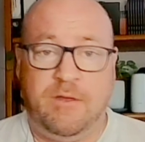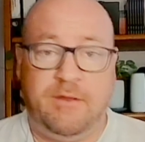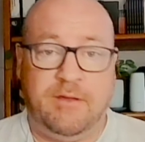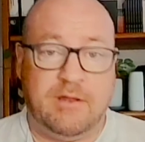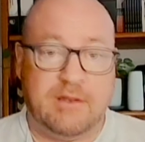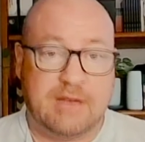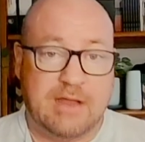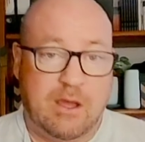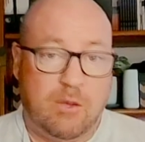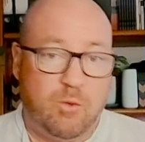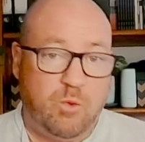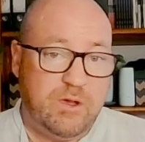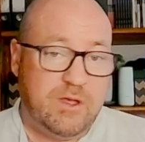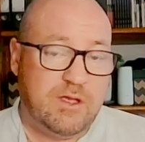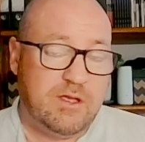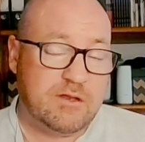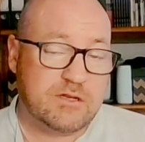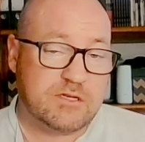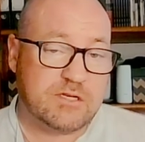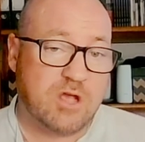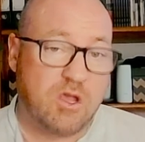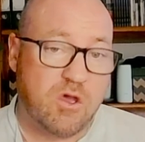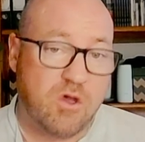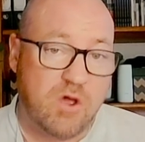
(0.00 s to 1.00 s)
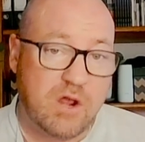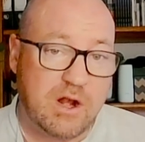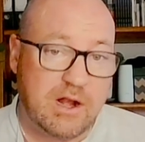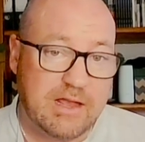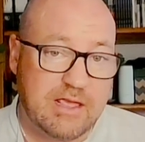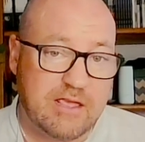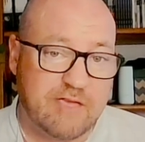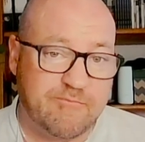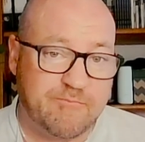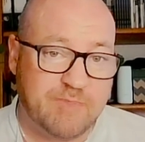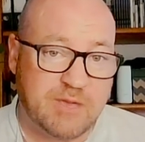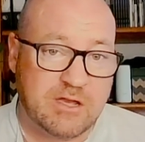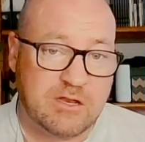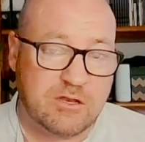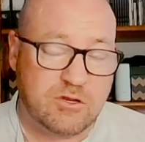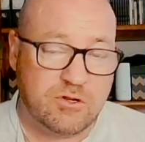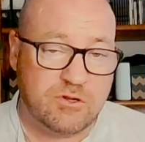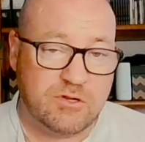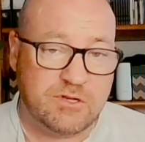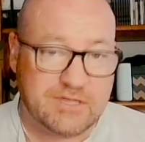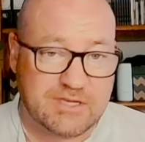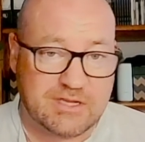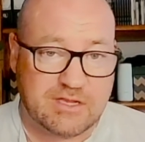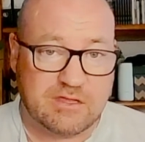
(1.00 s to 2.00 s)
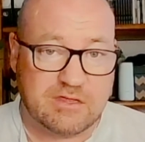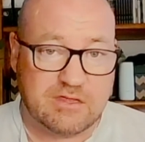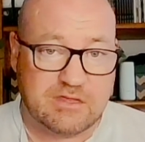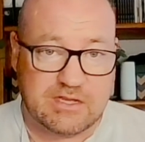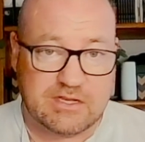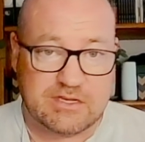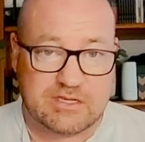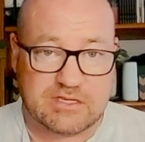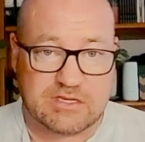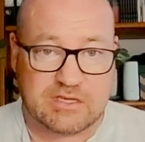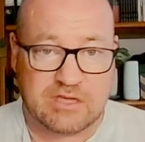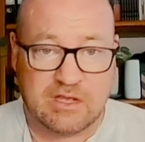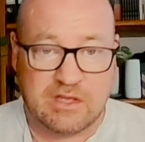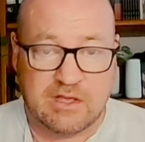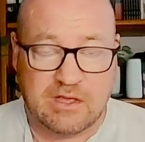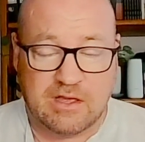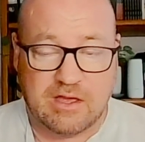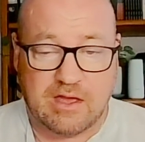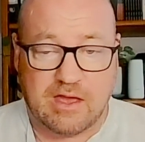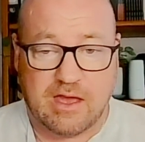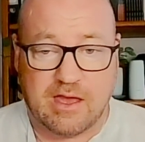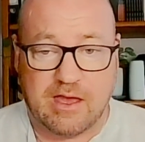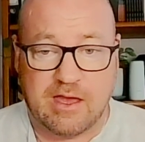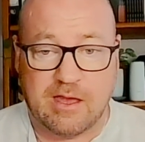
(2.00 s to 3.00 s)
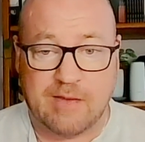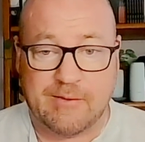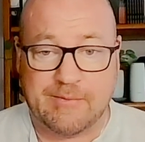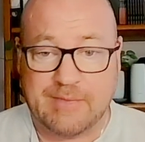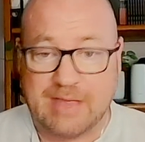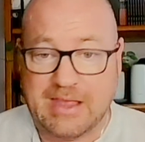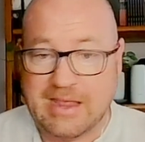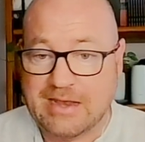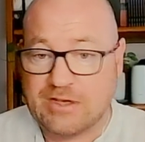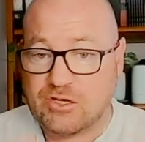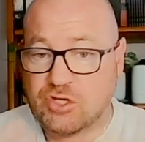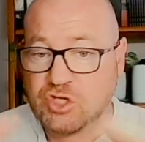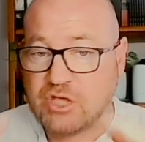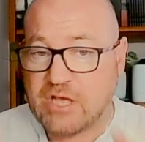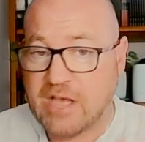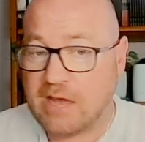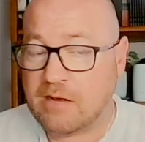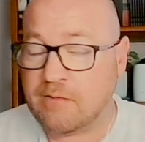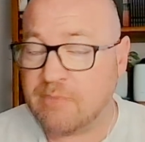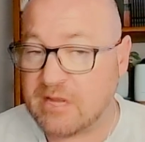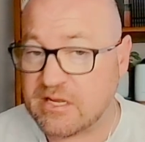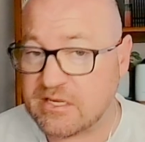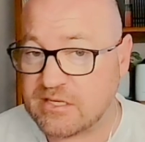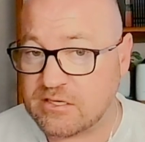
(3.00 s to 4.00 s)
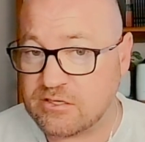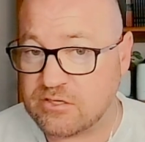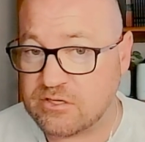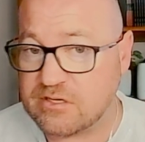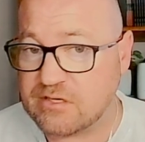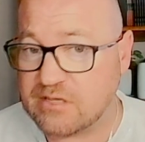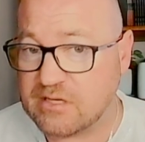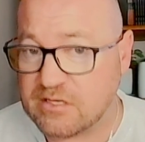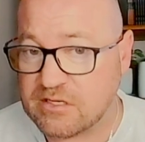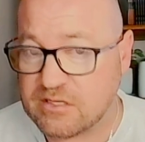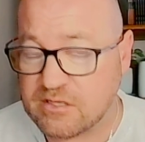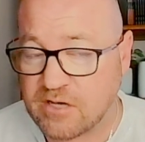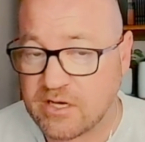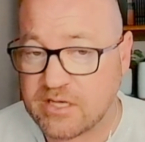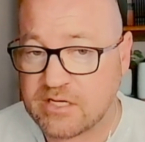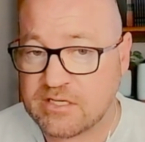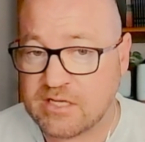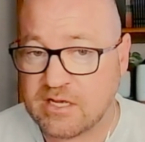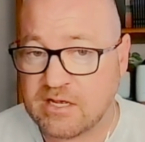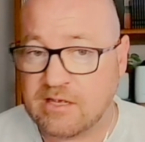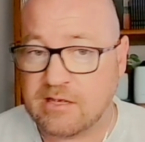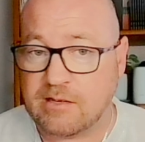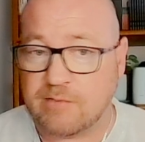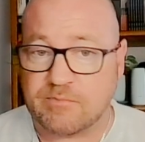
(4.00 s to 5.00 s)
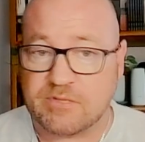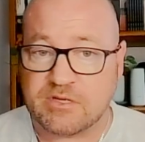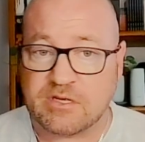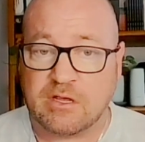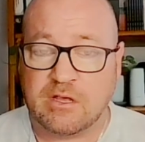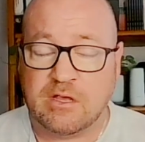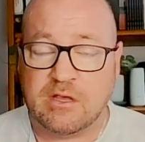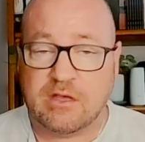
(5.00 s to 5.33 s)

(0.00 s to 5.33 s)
Now, we internally have been using this in chat messages inside of Teams.